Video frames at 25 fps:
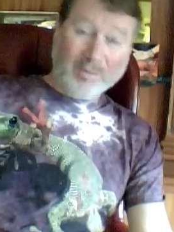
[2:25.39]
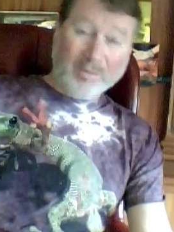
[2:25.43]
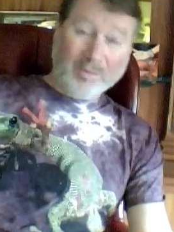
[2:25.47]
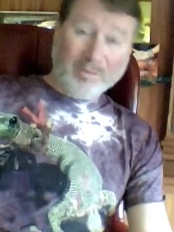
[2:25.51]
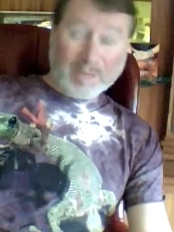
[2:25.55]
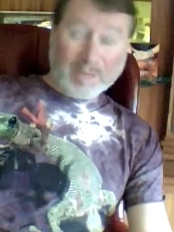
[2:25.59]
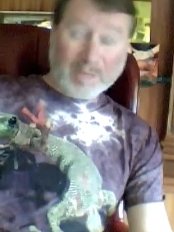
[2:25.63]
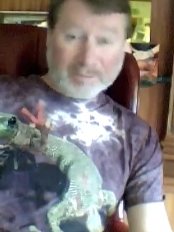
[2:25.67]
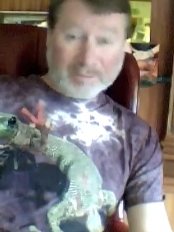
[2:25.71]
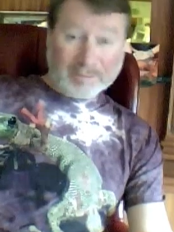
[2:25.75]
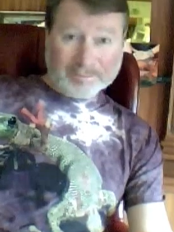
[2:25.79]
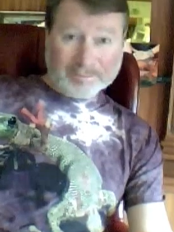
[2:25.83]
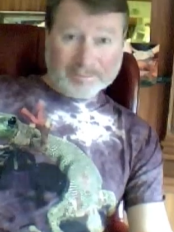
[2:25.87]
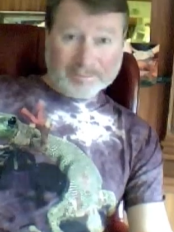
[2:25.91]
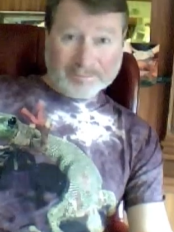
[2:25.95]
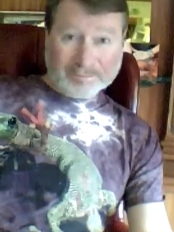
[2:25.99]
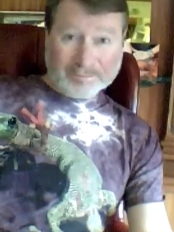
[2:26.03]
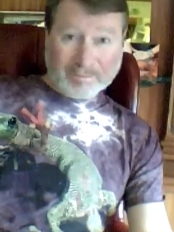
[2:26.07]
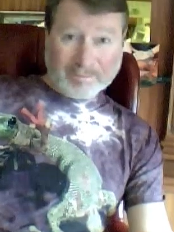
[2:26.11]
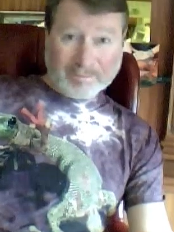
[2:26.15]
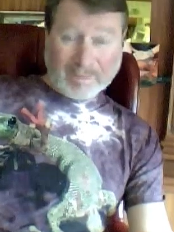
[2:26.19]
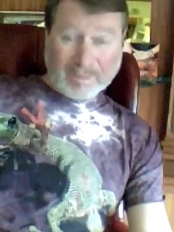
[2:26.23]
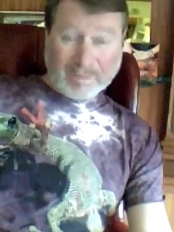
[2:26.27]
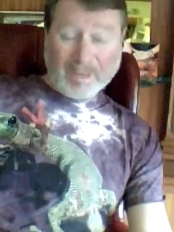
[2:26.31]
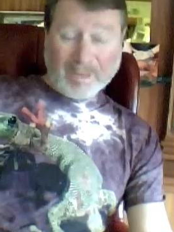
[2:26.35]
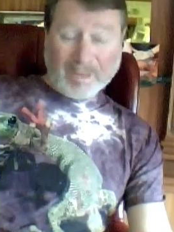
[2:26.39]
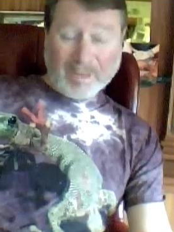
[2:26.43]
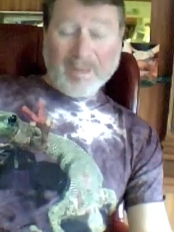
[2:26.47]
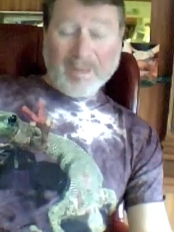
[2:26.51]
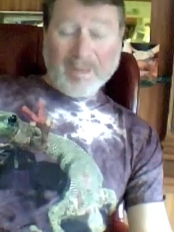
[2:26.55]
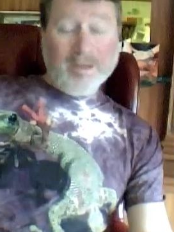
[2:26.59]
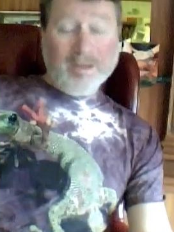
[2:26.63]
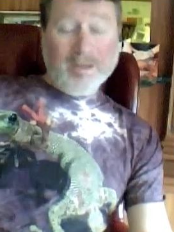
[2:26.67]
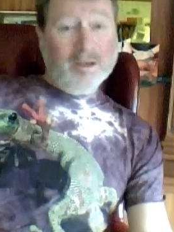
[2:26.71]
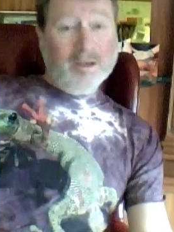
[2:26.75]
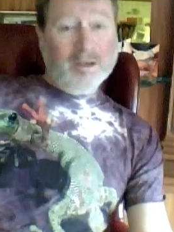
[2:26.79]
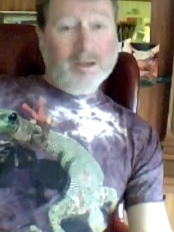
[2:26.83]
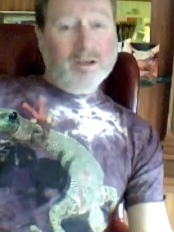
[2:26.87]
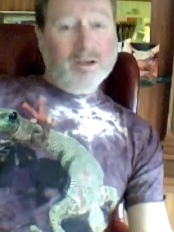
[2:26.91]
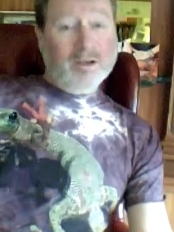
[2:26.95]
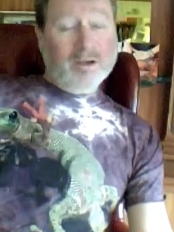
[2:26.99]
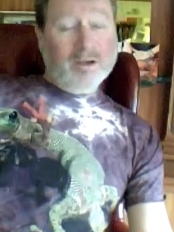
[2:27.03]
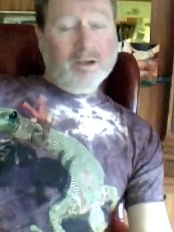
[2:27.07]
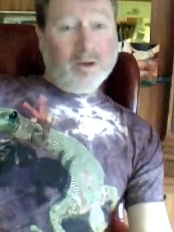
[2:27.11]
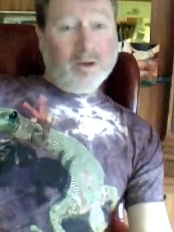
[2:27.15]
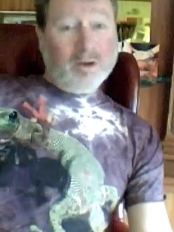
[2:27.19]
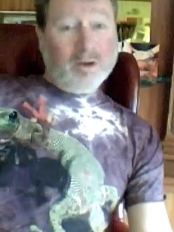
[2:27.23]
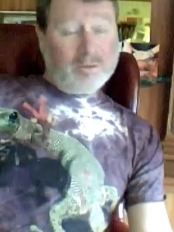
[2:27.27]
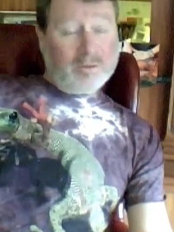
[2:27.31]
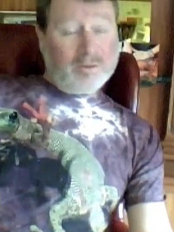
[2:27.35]
Well,
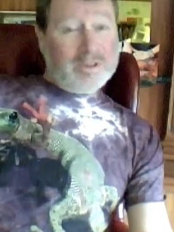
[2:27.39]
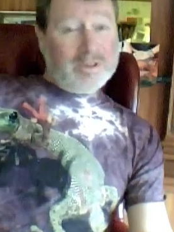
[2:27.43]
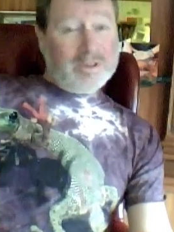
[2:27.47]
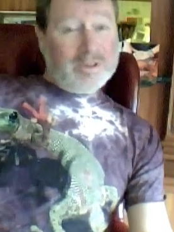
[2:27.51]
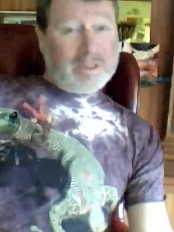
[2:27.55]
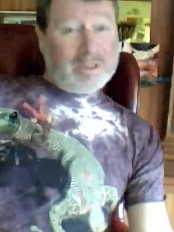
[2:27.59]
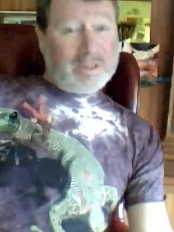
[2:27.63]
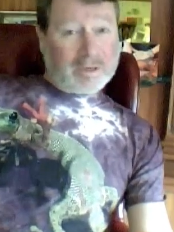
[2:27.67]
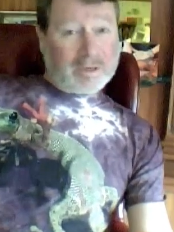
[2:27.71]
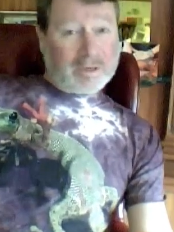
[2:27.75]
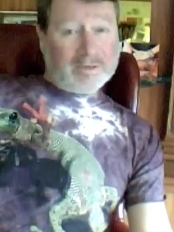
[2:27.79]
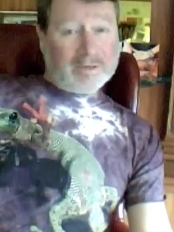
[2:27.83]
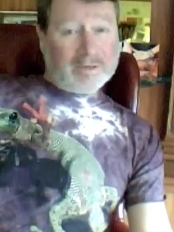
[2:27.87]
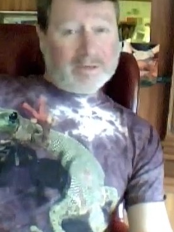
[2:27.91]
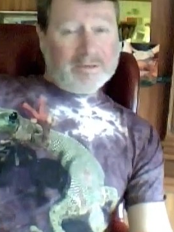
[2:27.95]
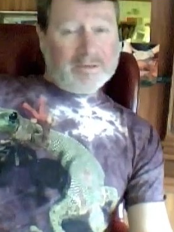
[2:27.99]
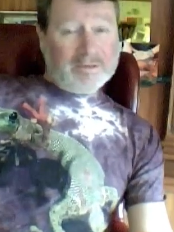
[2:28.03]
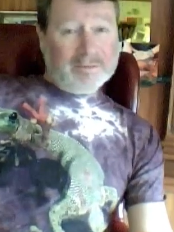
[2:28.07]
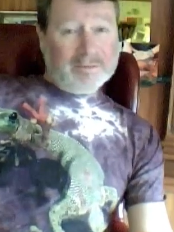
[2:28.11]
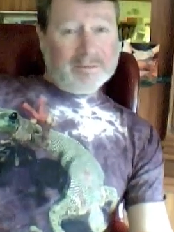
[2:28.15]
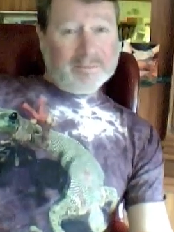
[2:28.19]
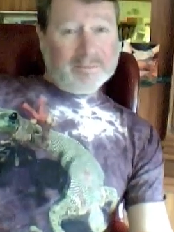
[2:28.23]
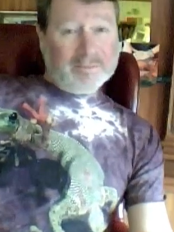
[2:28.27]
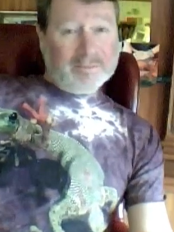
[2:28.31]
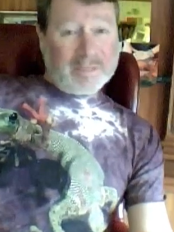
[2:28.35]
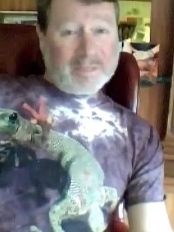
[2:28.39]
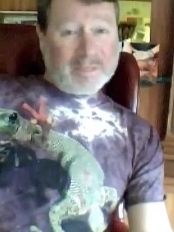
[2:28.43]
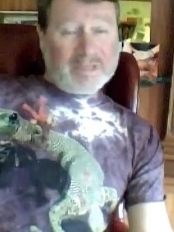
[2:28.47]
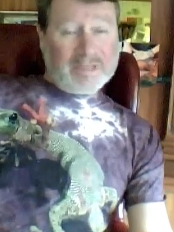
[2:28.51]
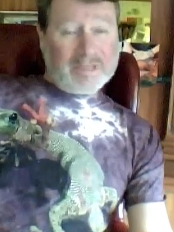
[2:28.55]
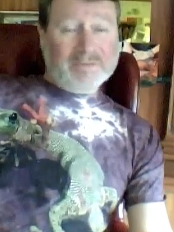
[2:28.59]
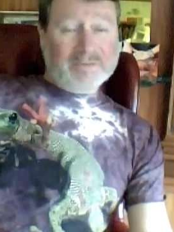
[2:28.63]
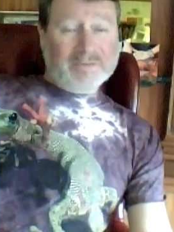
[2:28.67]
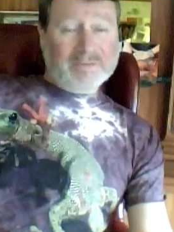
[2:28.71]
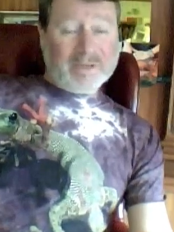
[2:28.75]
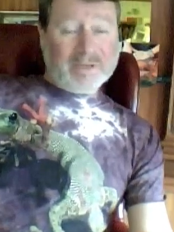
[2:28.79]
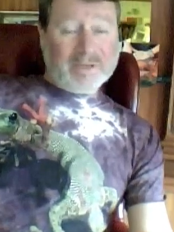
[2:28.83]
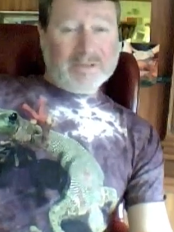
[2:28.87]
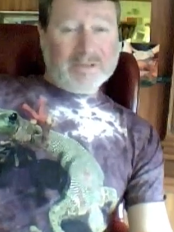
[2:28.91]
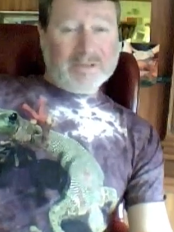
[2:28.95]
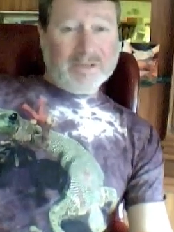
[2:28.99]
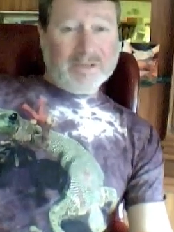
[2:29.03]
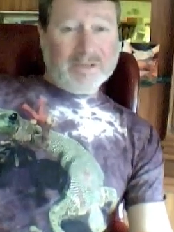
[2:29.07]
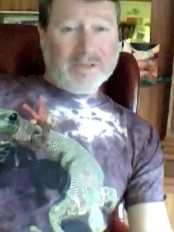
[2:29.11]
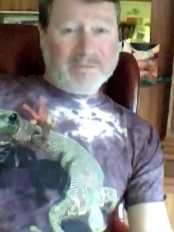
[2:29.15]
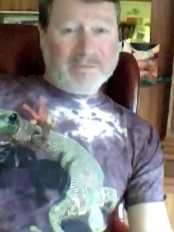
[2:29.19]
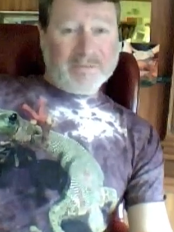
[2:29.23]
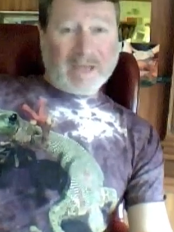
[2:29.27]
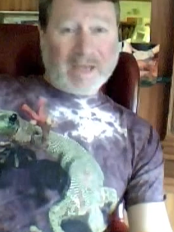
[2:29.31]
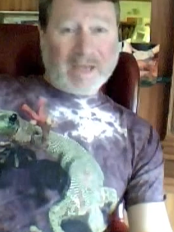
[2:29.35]
over the years, each of us
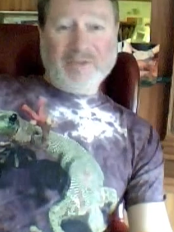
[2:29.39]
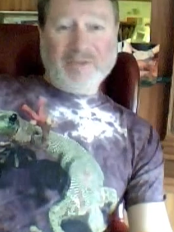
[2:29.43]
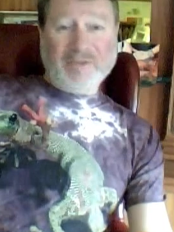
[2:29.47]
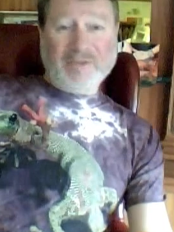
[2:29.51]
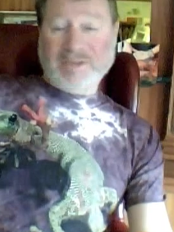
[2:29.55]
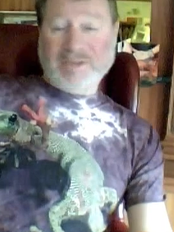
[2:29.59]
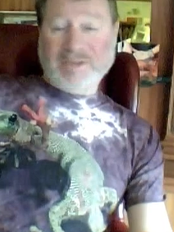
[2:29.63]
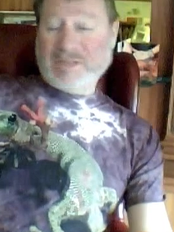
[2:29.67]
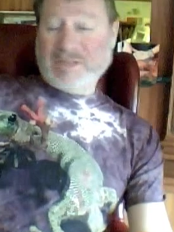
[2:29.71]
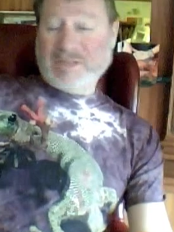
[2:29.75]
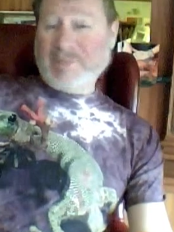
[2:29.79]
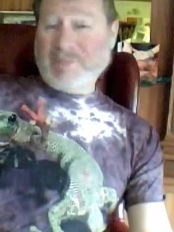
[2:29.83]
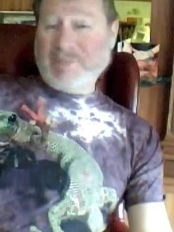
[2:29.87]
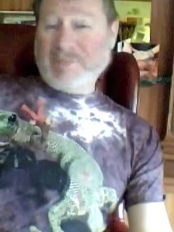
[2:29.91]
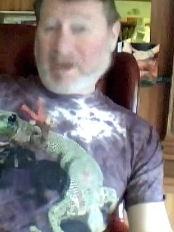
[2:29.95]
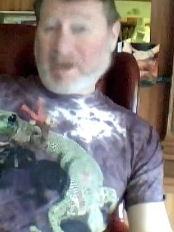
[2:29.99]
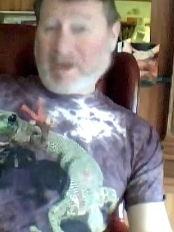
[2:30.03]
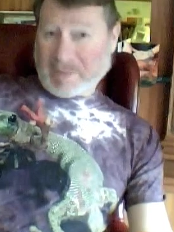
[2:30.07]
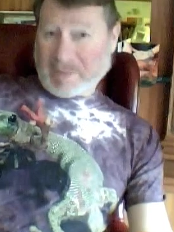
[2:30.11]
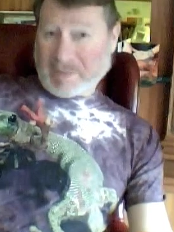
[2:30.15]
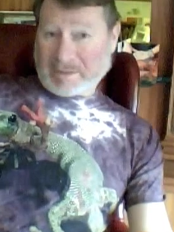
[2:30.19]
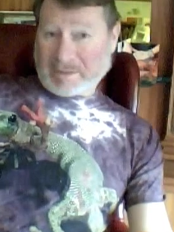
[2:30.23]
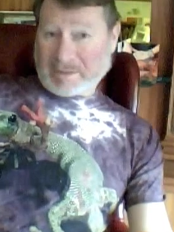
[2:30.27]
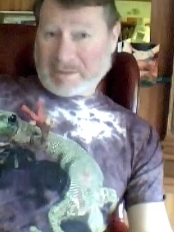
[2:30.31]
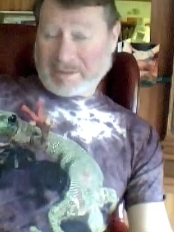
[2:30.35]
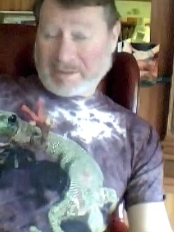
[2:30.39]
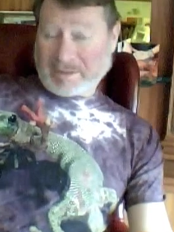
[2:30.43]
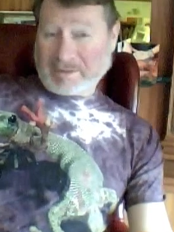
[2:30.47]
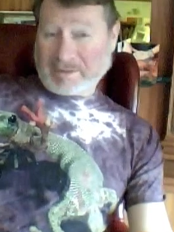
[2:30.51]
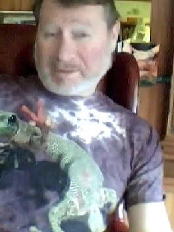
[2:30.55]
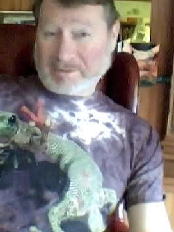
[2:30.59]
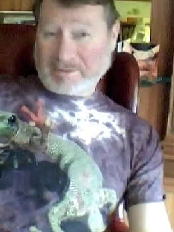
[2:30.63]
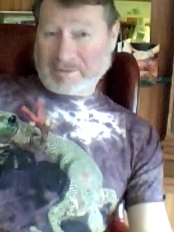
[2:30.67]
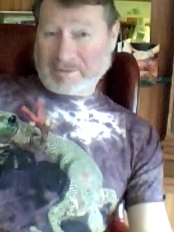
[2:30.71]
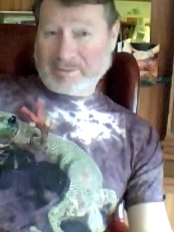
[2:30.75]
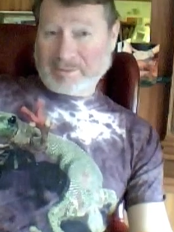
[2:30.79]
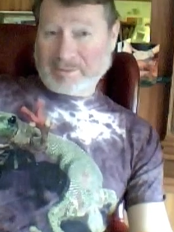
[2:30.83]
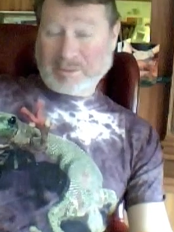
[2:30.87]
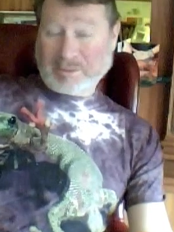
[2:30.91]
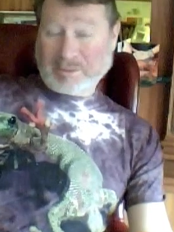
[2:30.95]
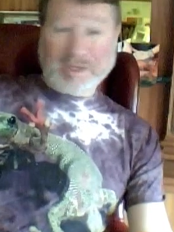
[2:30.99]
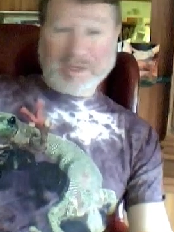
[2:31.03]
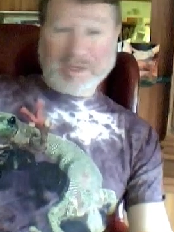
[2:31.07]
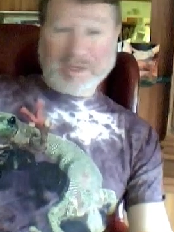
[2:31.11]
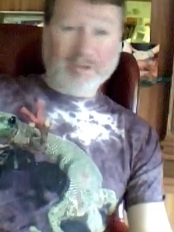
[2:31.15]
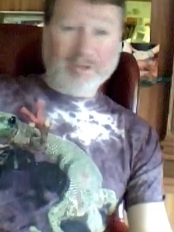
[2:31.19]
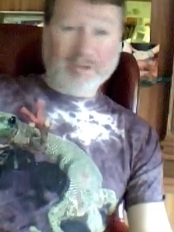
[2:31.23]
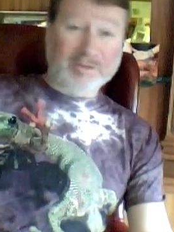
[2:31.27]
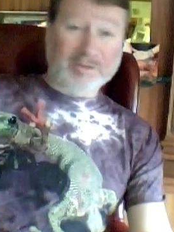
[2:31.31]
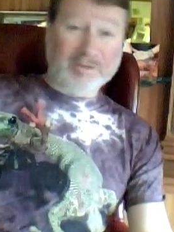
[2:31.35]
have actually experimented with
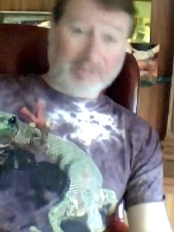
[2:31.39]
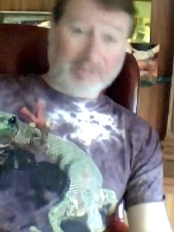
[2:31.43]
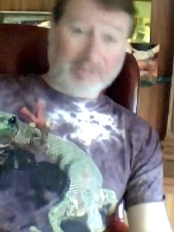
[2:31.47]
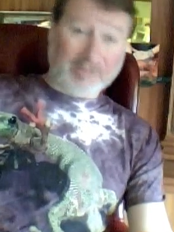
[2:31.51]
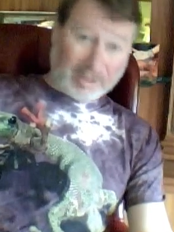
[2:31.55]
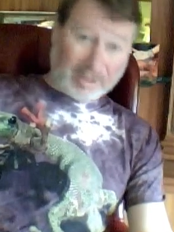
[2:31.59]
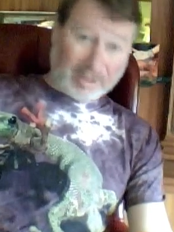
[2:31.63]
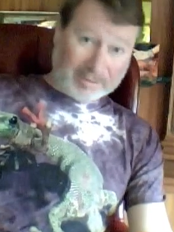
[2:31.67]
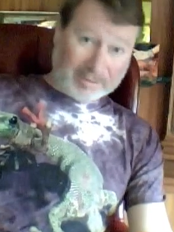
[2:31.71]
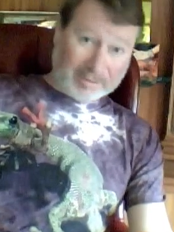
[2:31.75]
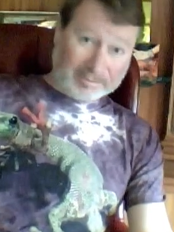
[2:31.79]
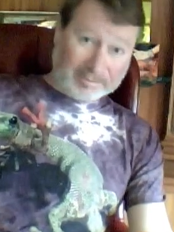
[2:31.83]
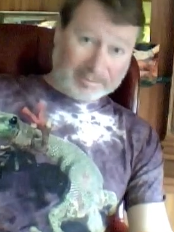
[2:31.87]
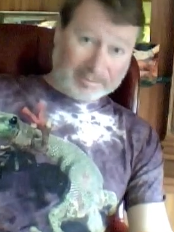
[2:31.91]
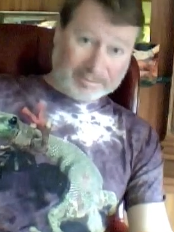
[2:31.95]
the other's look.